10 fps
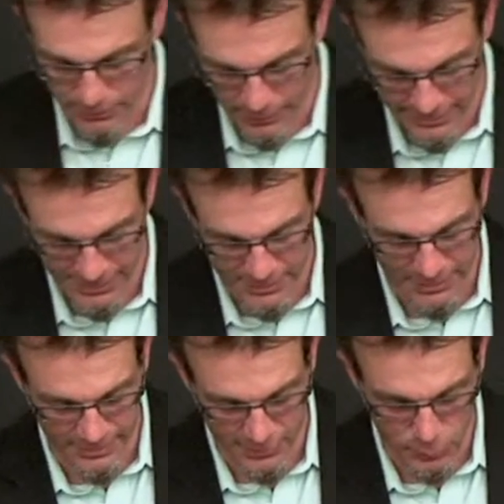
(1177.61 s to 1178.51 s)

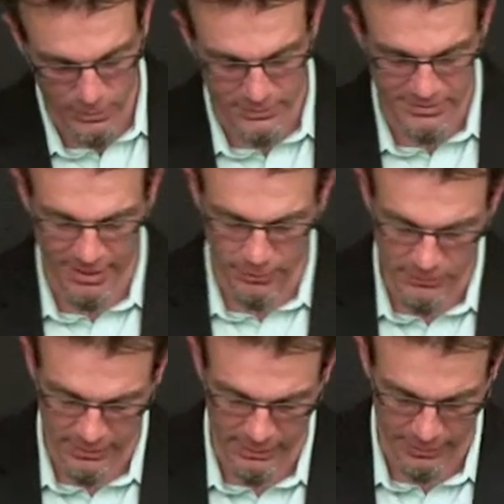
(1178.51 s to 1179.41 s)
utilization. And this one
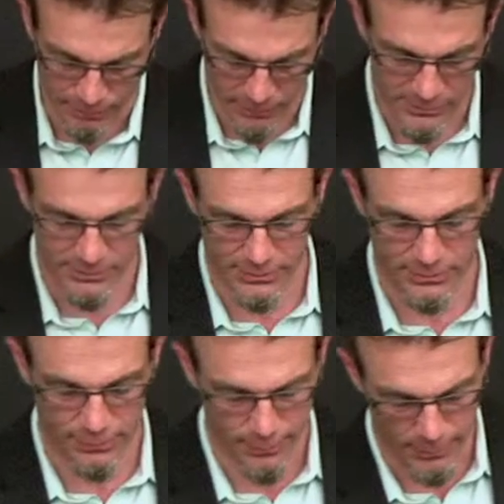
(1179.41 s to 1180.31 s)
sounds like a business
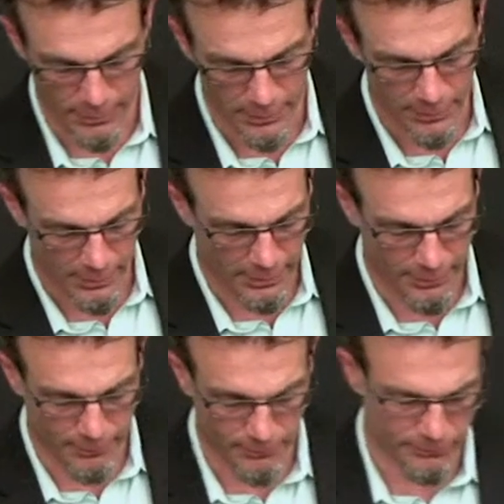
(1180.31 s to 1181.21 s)
term
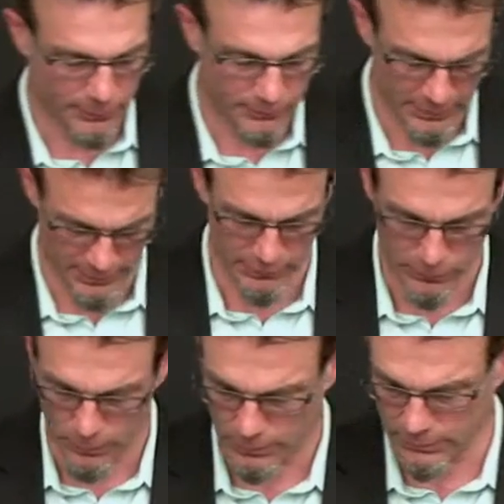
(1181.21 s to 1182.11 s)
uh, 50 years
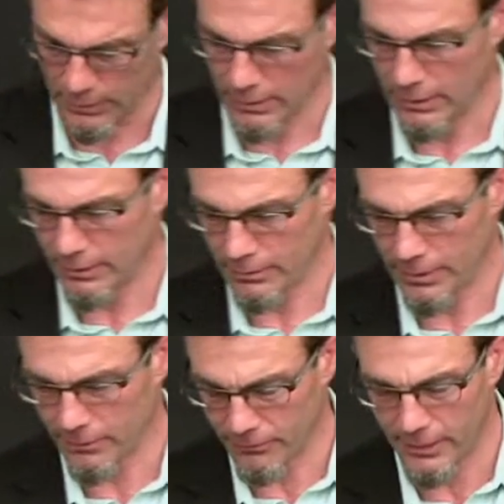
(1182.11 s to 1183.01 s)
old,
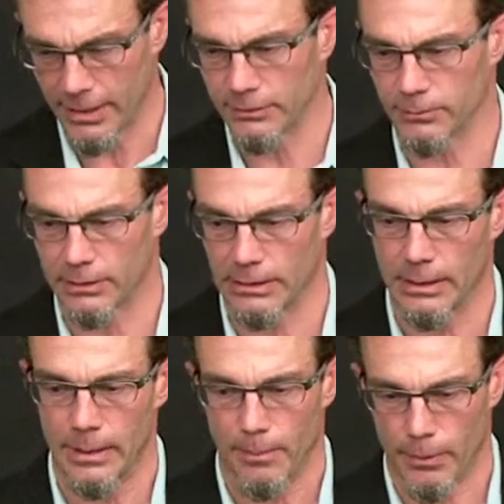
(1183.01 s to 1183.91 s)
like a factory.
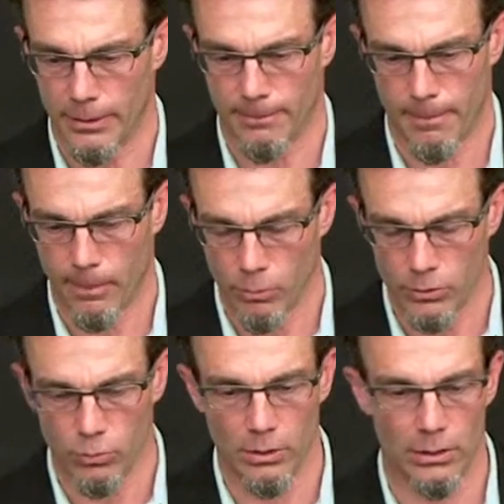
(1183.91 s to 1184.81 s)
But when
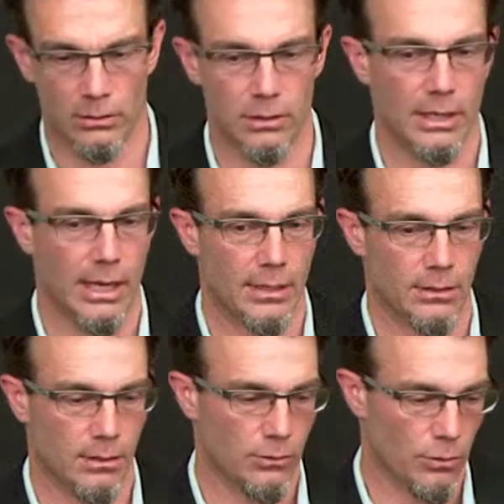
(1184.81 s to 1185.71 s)
you really look
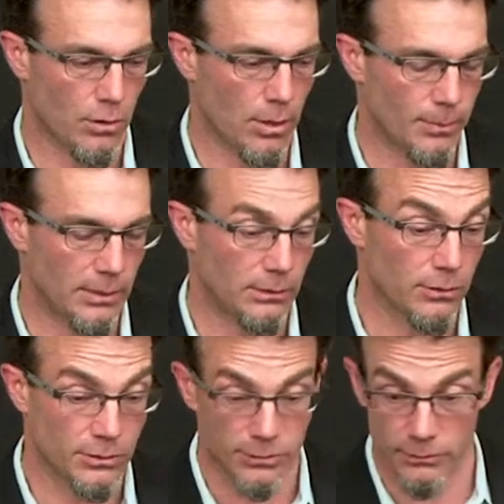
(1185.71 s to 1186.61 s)
at your company and
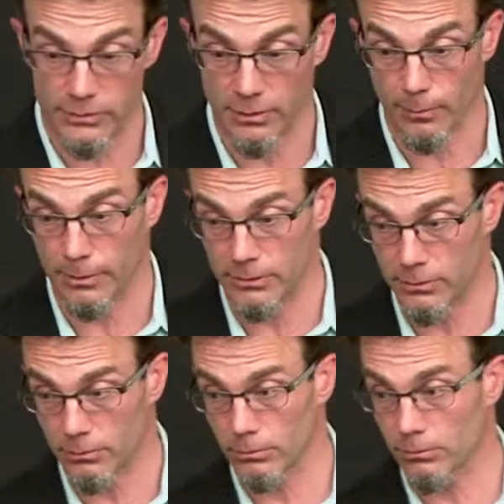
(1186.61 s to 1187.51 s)
your service company,
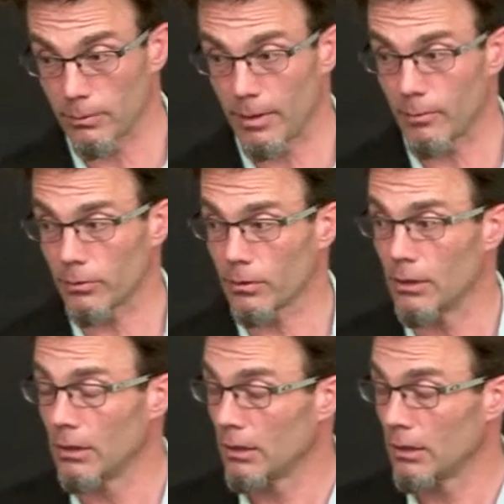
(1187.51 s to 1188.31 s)
so remember,